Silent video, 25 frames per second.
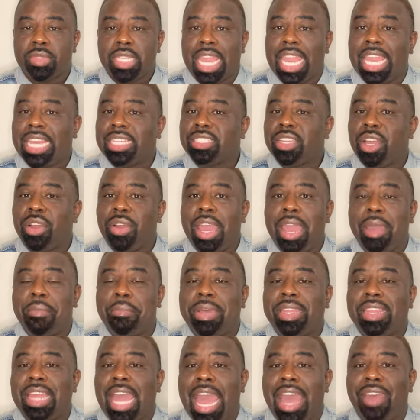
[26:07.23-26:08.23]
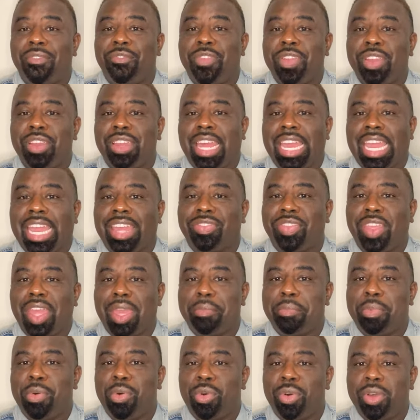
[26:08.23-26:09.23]
It's going to, but I feel like at
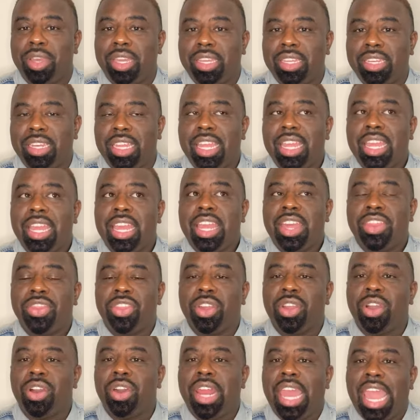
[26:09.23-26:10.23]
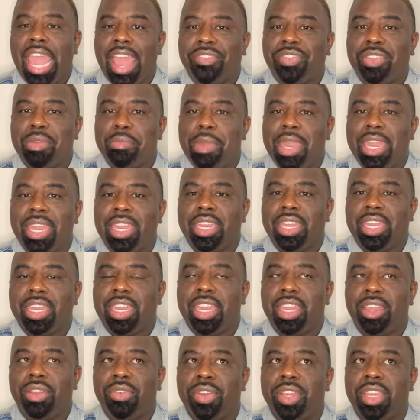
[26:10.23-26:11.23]
that point, they're going to have to make
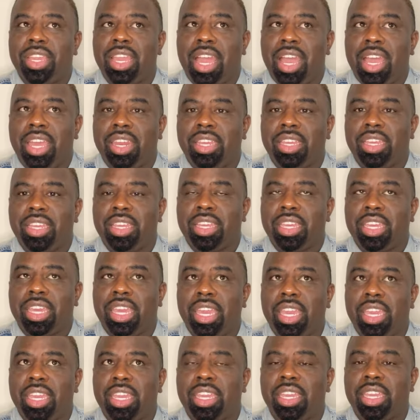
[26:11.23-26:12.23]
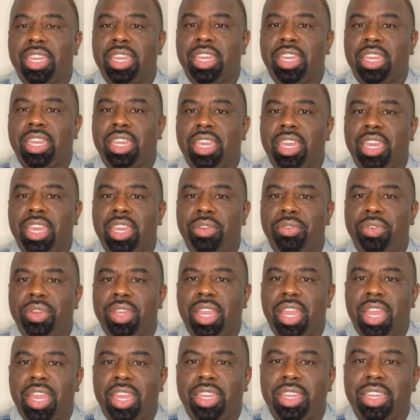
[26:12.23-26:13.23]
Kiriana,
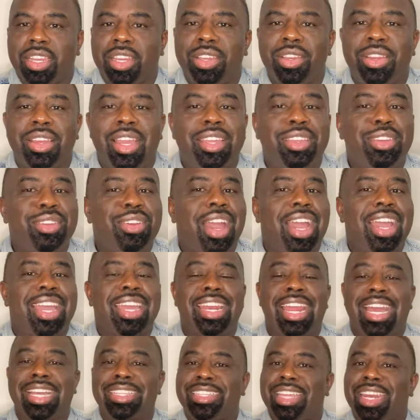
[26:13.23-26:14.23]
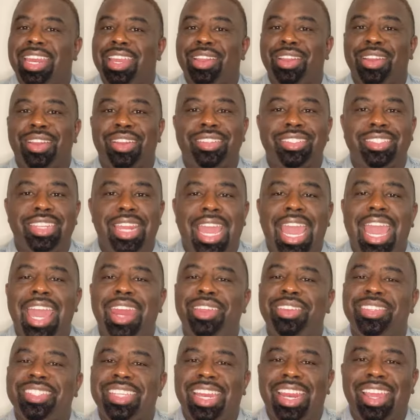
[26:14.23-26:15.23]
girl, you know I cannot say that girl's name. How
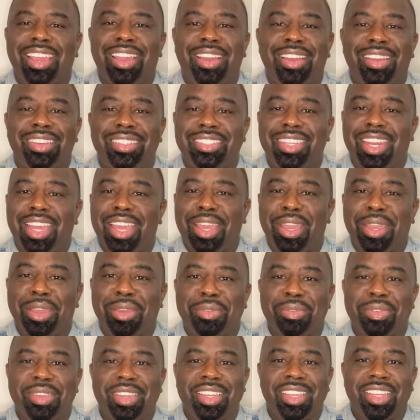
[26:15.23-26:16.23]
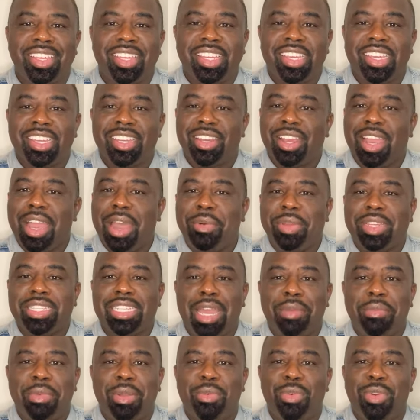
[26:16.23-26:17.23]
do you say that girl's name? Girl,
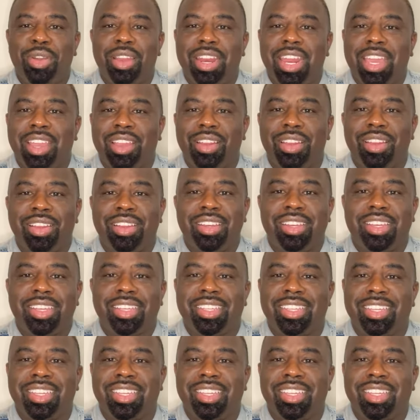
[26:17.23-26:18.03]
I've been warning that girl.